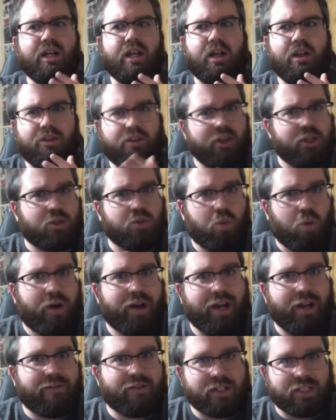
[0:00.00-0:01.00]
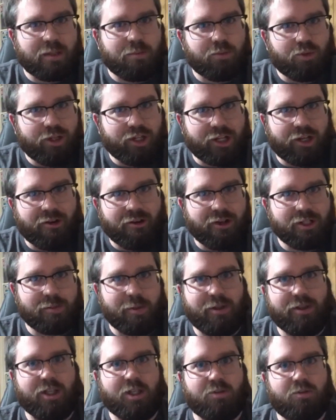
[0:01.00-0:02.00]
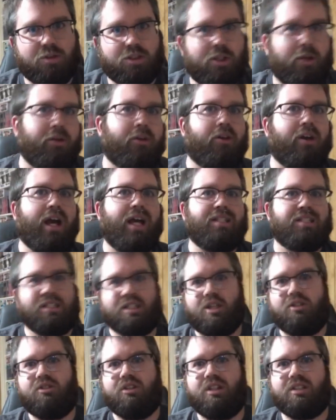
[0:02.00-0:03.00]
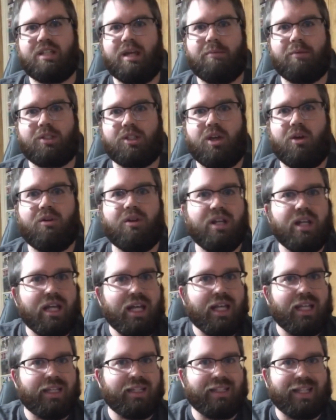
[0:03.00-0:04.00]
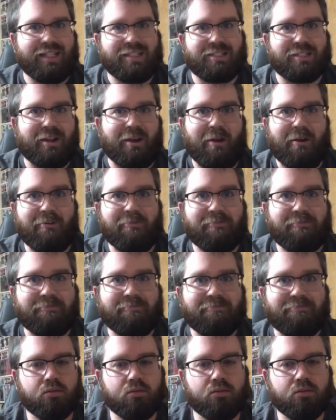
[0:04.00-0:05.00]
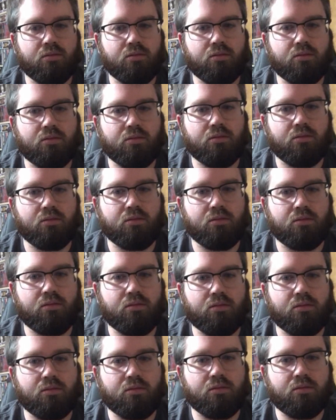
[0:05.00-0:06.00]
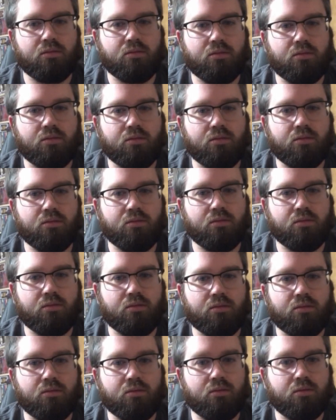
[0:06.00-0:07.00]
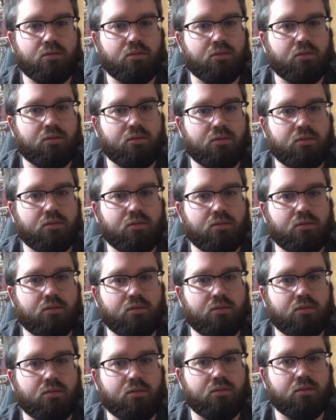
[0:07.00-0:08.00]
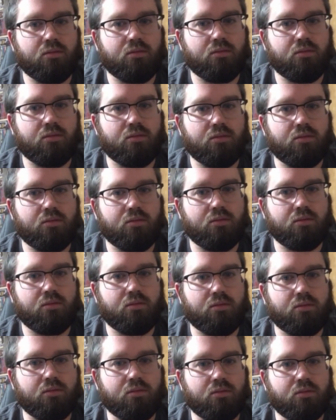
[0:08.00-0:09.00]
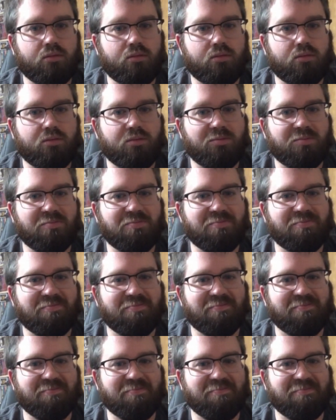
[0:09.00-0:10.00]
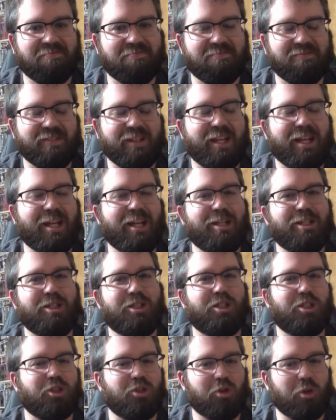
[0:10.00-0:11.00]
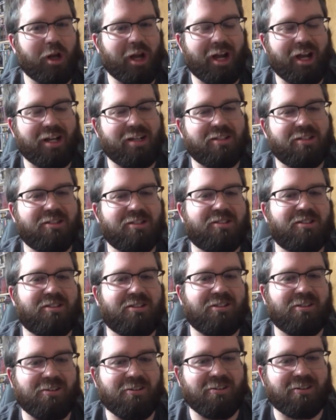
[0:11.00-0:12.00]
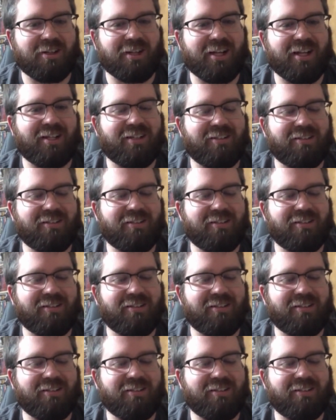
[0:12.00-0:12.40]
this what if, because I'm really curious about this one. So here we go, guys. Let's get into this episode. Let's go. What if the best of intentions has very strange consequences? Strange. Okay.